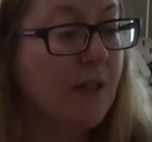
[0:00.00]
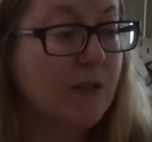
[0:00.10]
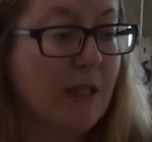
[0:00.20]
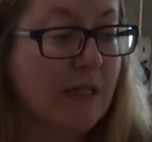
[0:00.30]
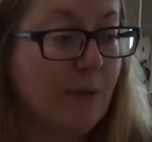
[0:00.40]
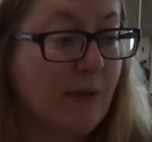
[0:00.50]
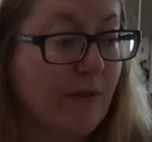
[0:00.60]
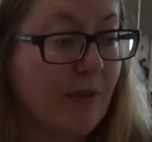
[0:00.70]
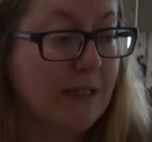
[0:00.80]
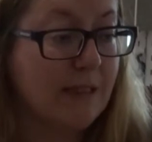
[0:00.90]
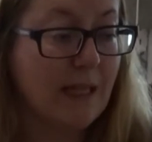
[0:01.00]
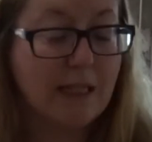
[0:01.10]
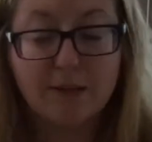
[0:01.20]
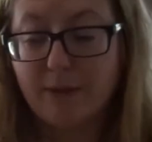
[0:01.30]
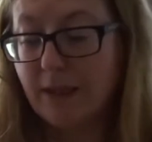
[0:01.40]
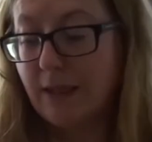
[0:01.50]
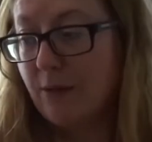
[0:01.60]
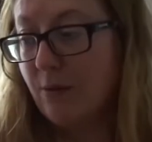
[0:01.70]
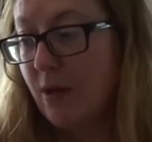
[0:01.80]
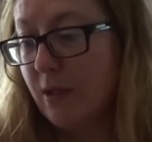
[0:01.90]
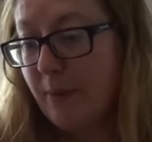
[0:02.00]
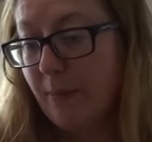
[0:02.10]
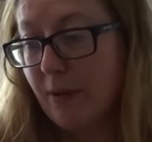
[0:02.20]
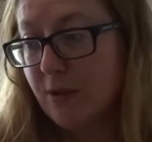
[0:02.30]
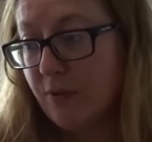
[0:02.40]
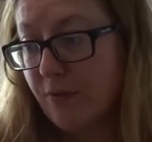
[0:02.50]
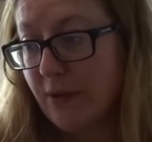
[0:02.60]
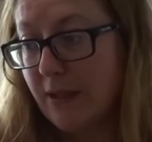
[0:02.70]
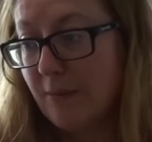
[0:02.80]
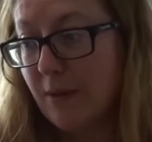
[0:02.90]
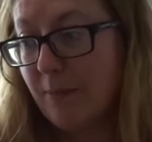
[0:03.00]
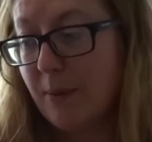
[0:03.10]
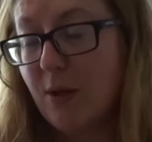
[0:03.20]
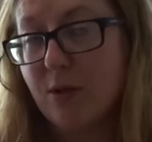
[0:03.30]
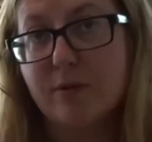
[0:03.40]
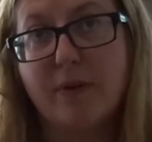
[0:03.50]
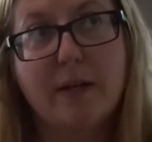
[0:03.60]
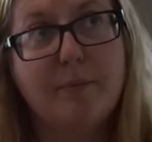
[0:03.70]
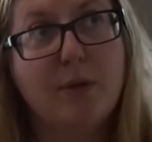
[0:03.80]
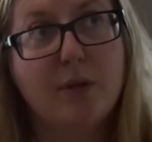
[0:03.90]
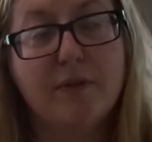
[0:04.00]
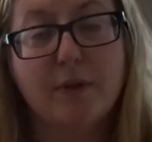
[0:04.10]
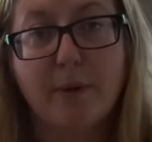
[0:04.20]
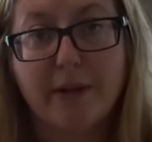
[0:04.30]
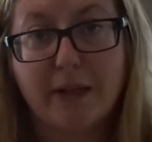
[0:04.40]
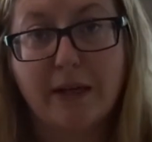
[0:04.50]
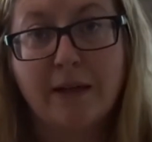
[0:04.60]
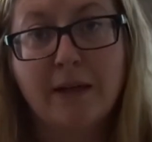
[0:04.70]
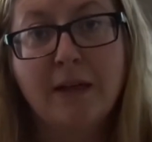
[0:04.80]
So that's one of the reasons I do it. And I know a lot of people are suffering at the minute because we've had beautiful weather.